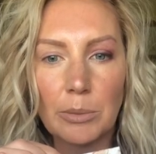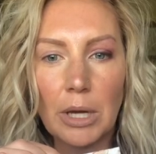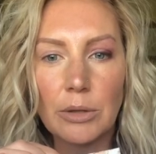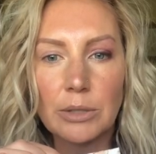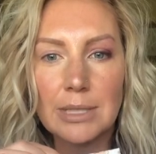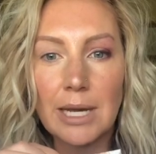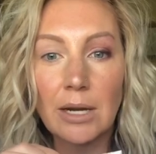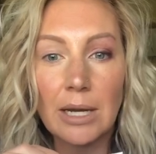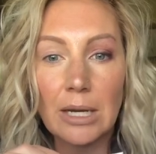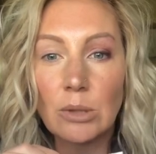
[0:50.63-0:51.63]
colors there,
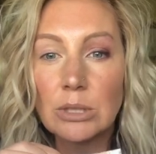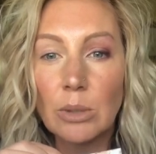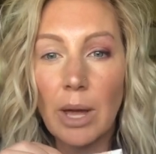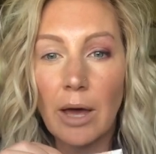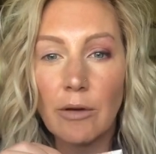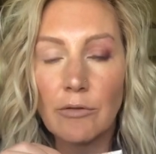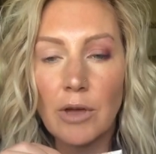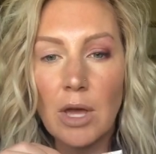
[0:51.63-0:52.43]
and I also have